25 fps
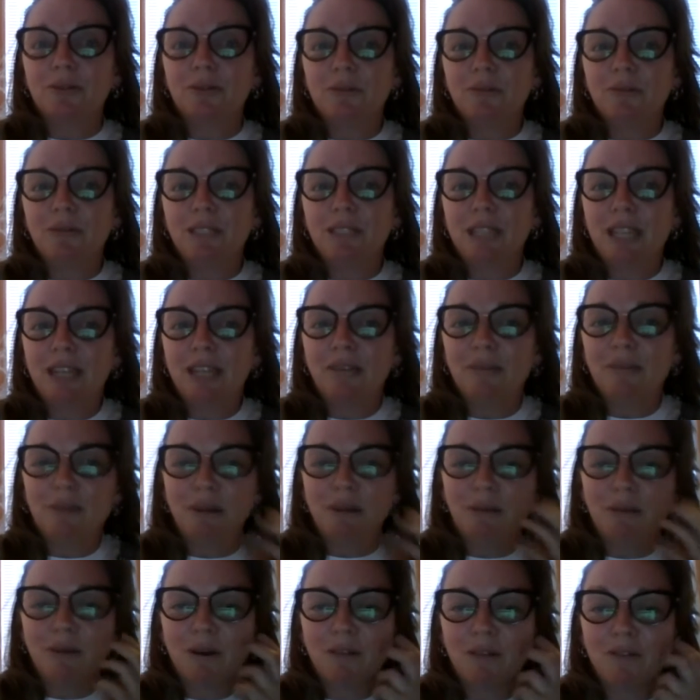
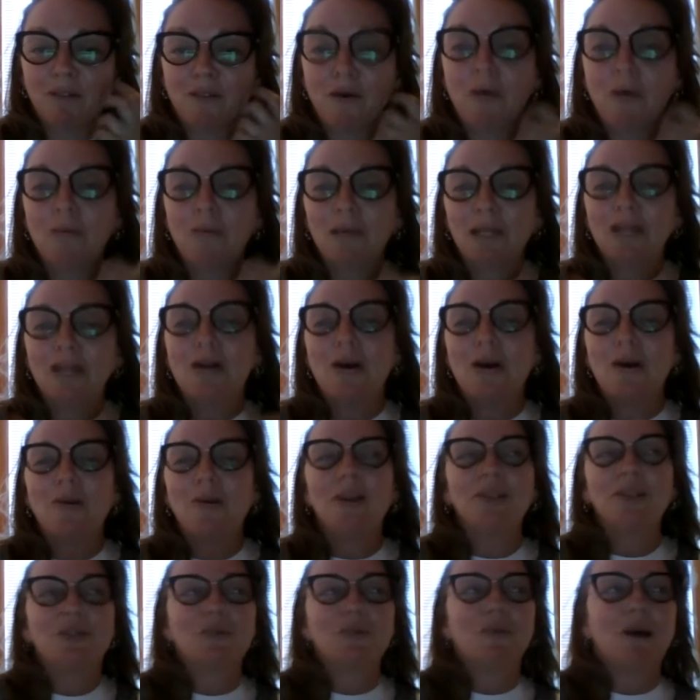We were formerly known
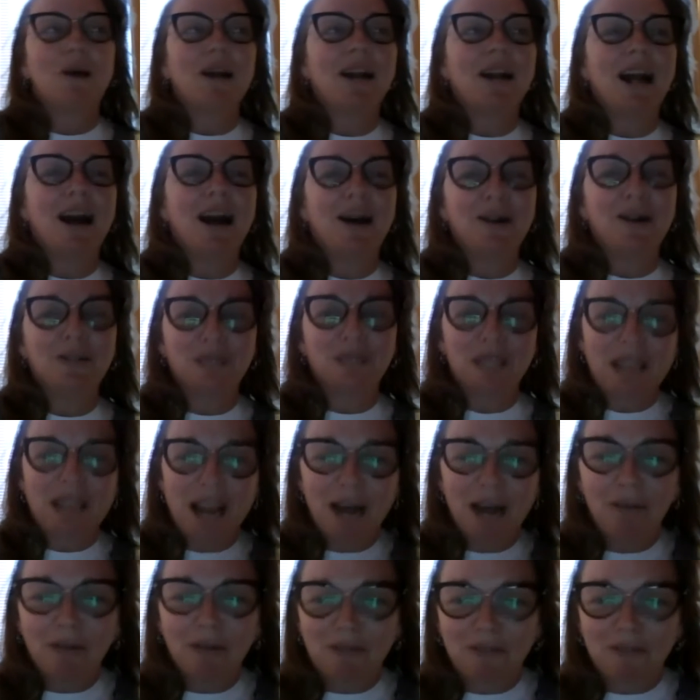as the white owls, and
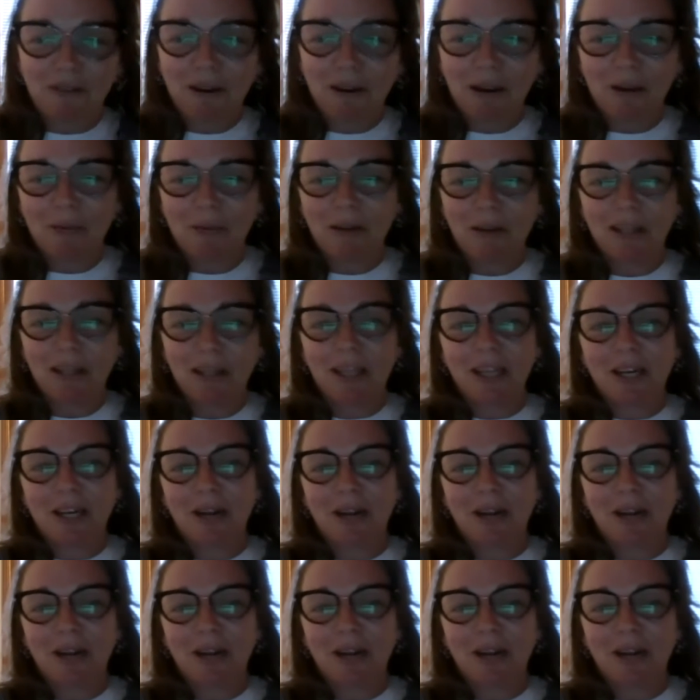now we figure with,